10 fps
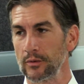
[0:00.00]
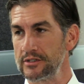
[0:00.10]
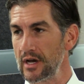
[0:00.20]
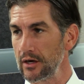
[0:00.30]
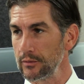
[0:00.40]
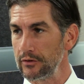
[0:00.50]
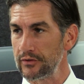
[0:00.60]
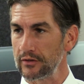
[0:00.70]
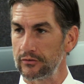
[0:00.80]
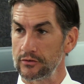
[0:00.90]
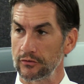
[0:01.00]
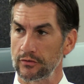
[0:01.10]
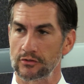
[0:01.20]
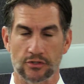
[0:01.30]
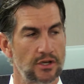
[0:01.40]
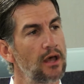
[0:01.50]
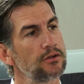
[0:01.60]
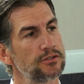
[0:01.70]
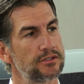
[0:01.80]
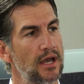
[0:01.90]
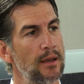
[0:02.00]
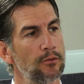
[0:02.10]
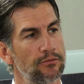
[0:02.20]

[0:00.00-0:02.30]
retirees had such a challenging time